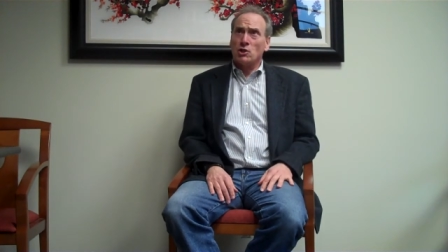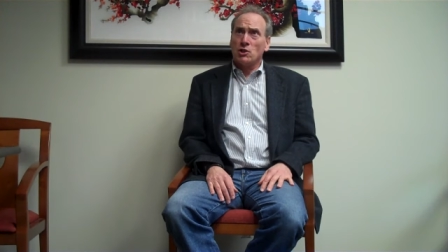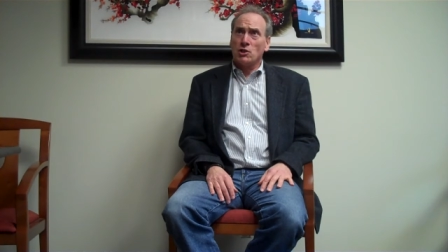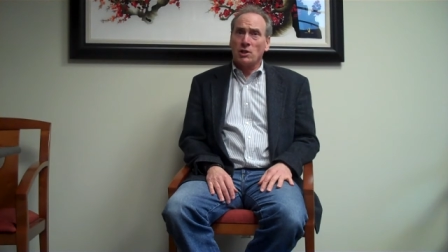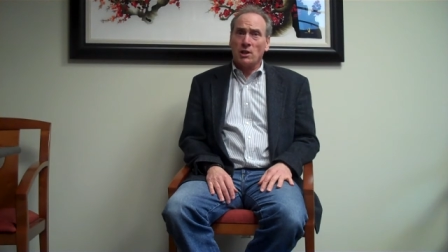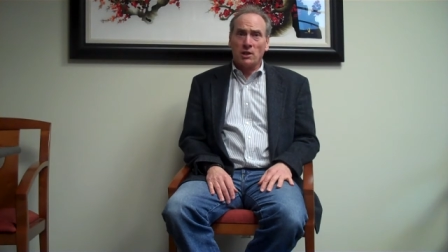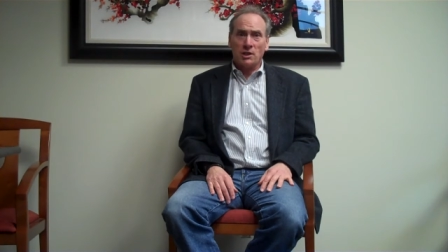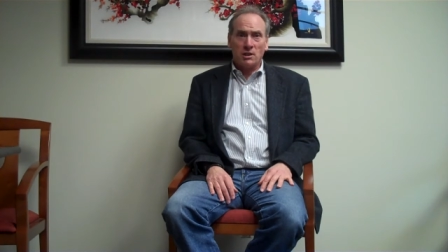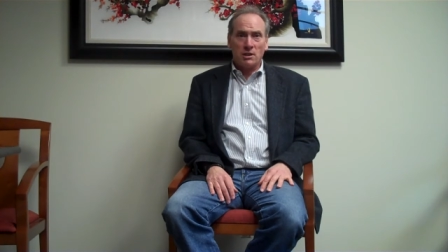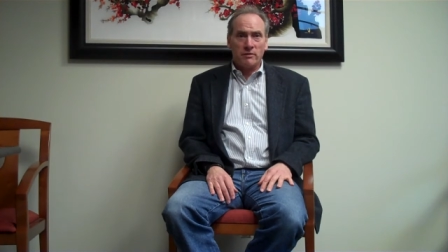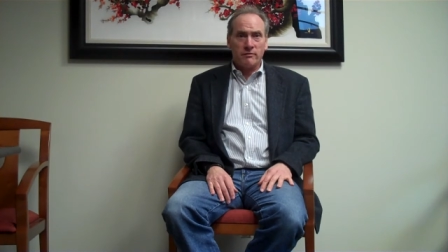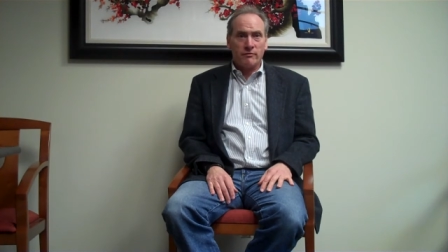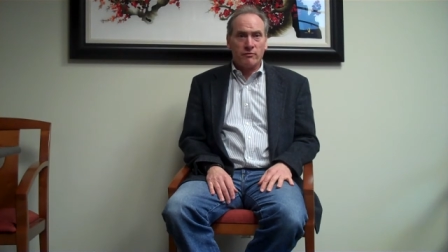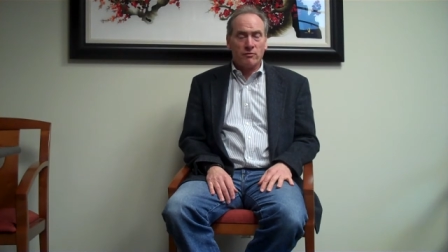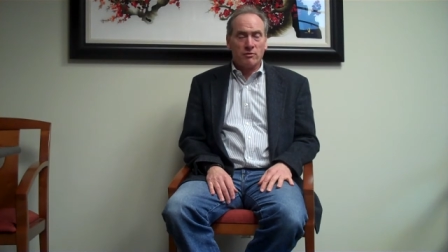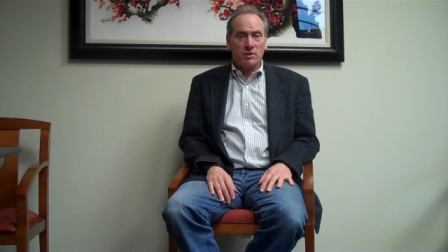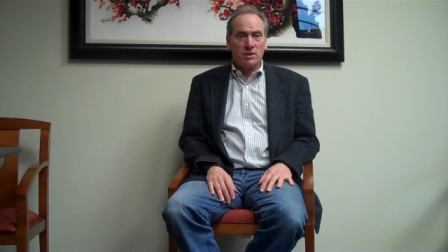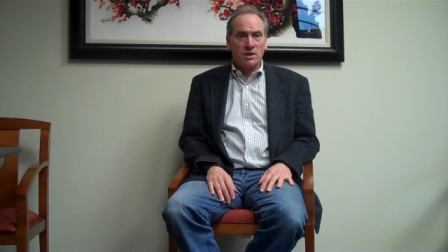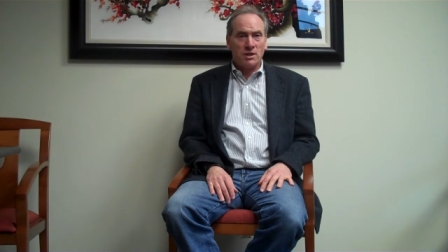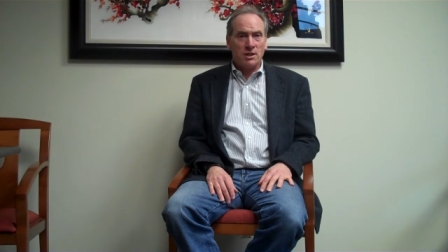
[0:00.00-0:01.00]

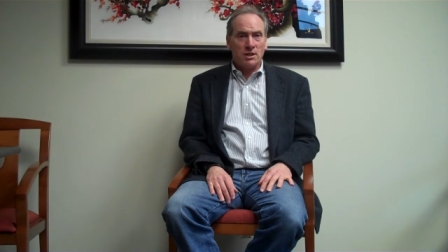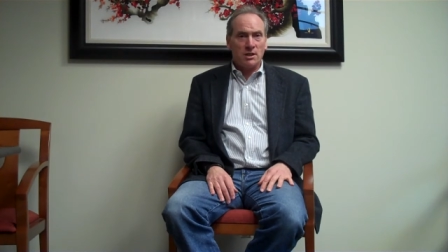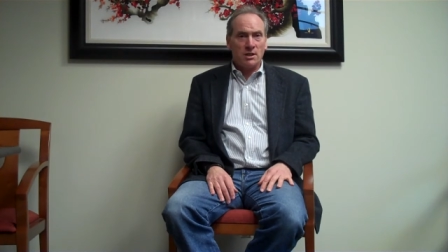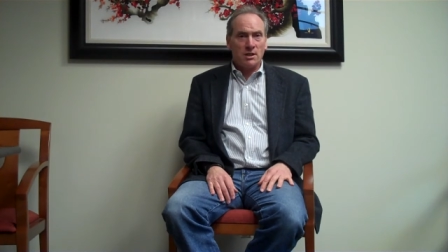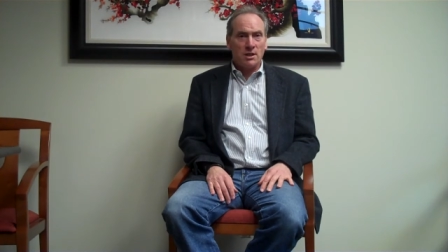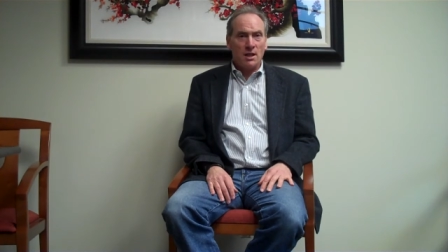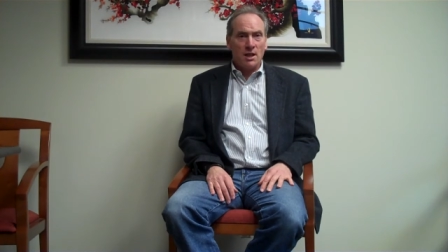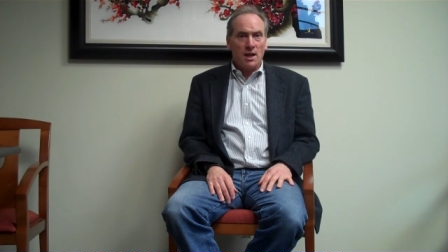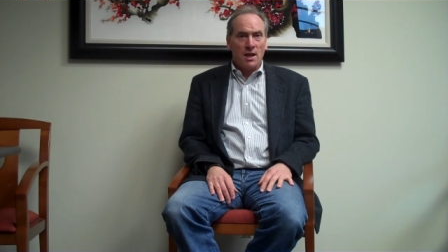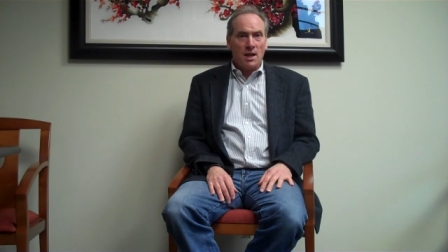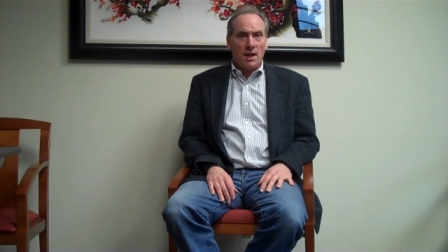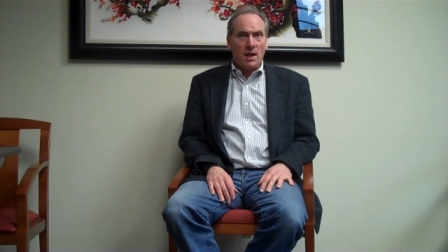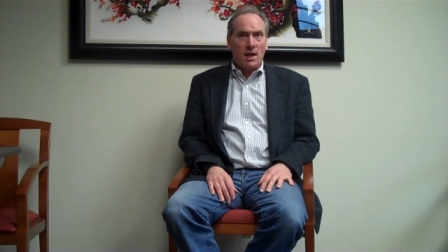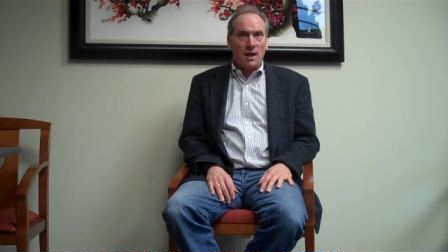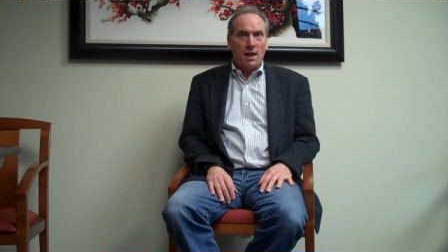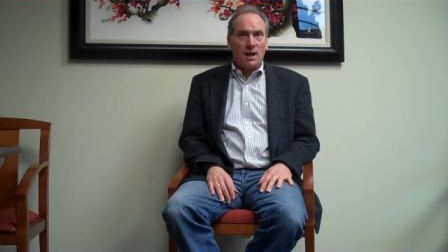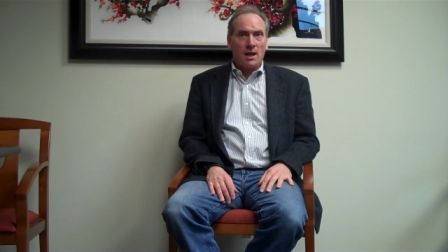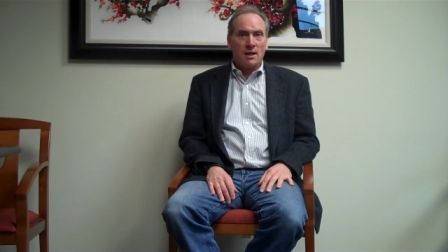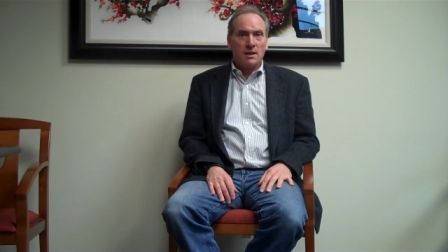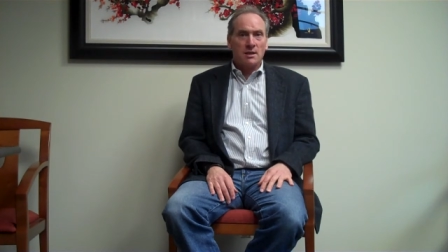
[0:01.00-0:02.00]
1914.
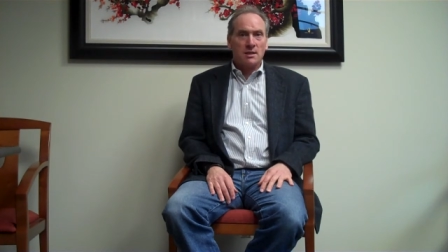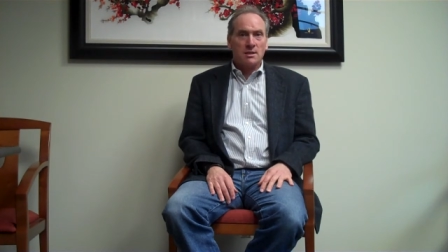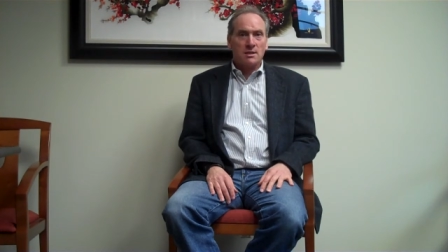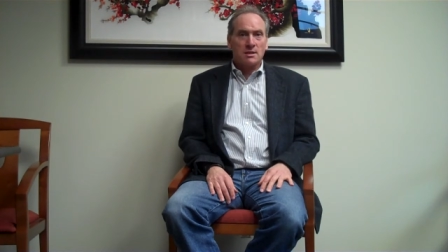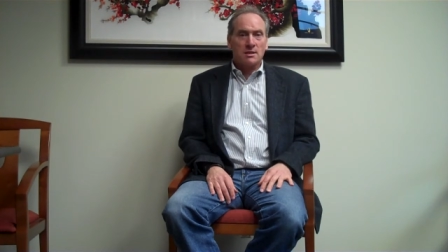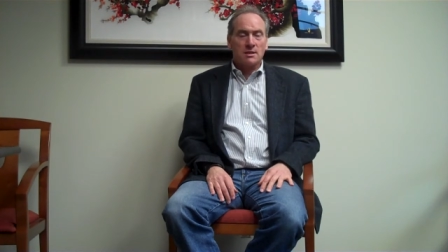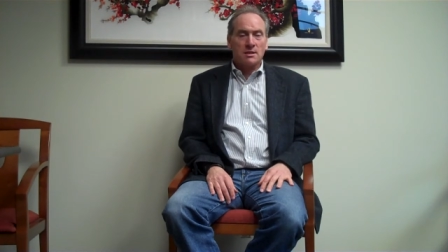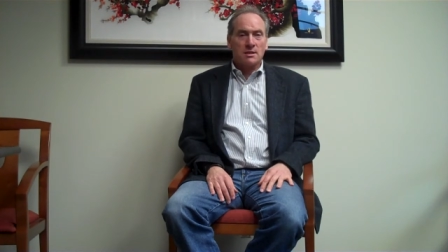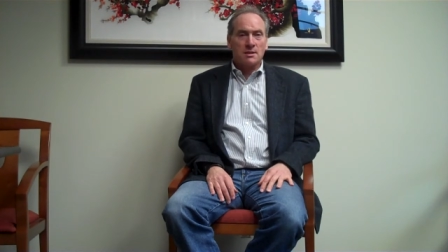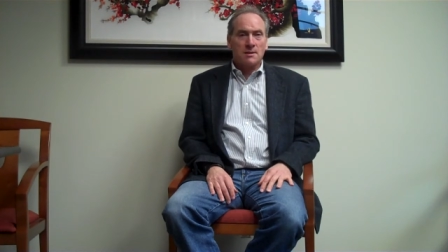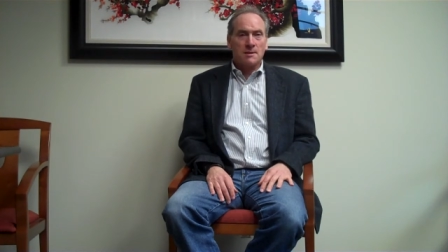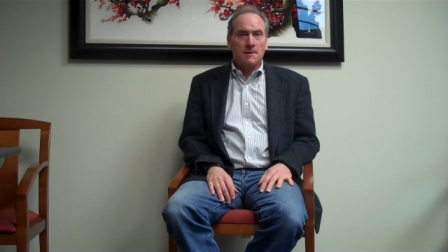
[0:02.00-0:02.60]
Uh, and it's uh,